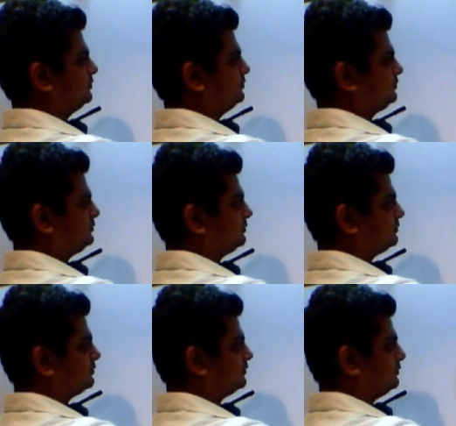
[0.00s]

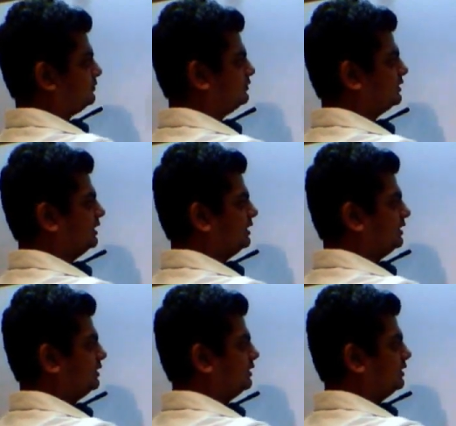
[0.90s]

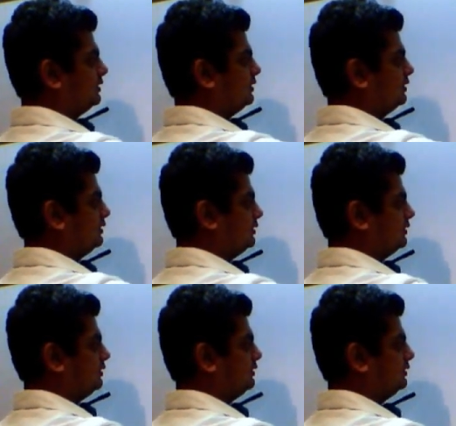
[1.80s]

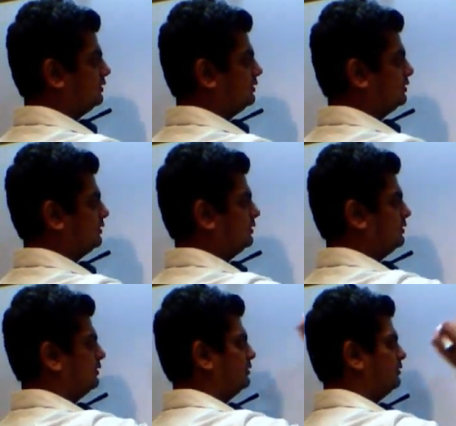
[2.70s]

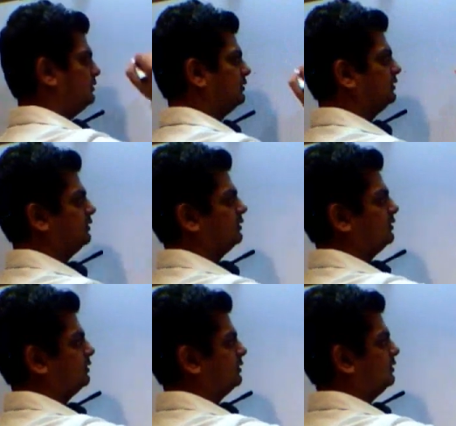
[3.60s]

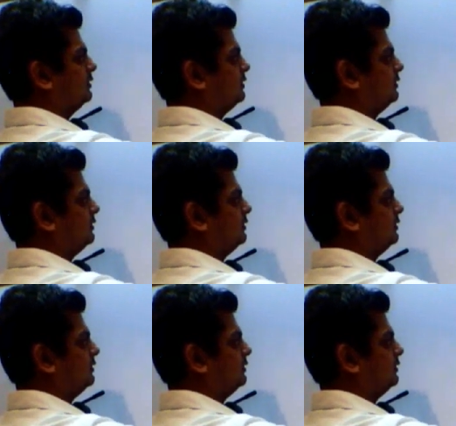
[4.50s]
[no speech]